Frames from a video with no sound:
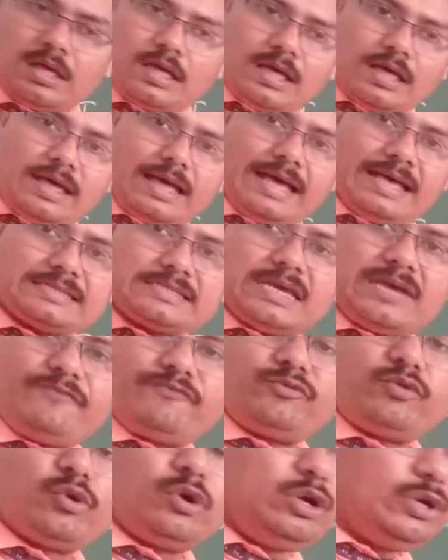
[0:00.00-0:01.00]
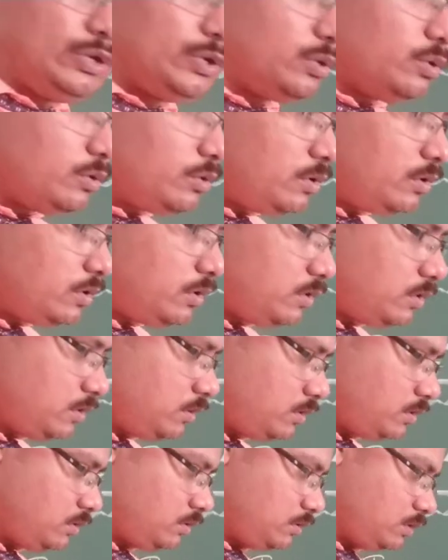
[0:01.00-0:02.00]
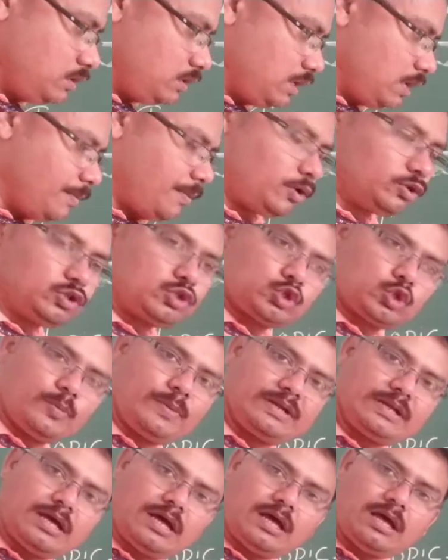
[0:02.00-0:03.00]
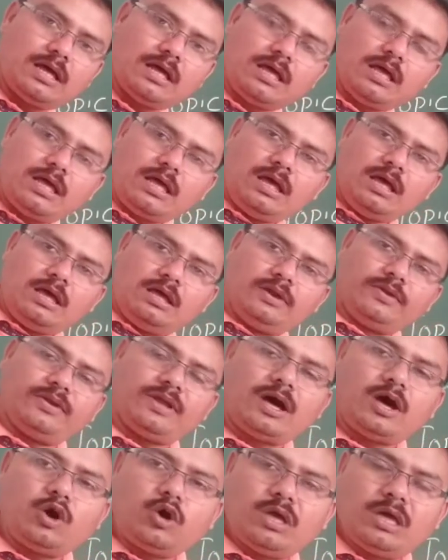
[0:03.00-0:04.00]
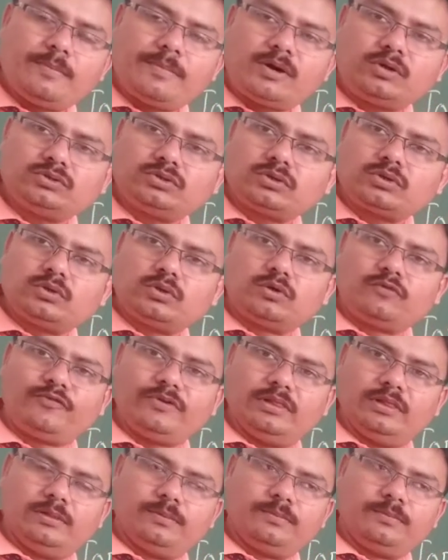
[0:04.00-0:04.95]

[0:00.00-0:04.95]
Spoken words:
as I have told you about the stomata, now about the chlorophyll.